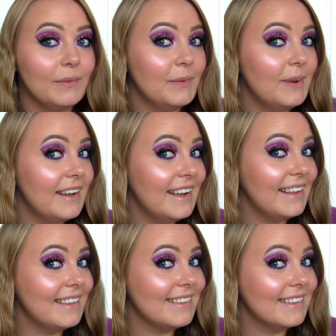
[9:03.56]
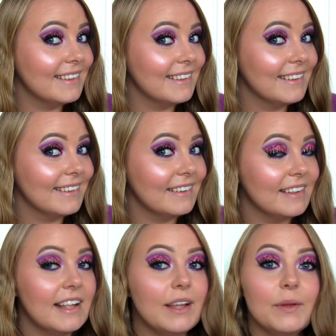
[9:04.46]
What?
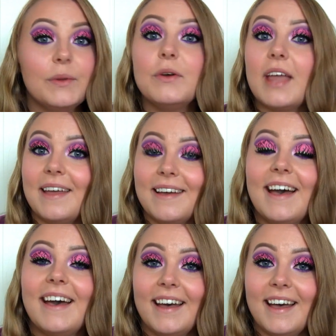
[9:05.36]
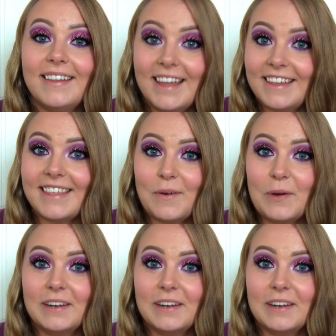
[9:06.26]
Okay, I like that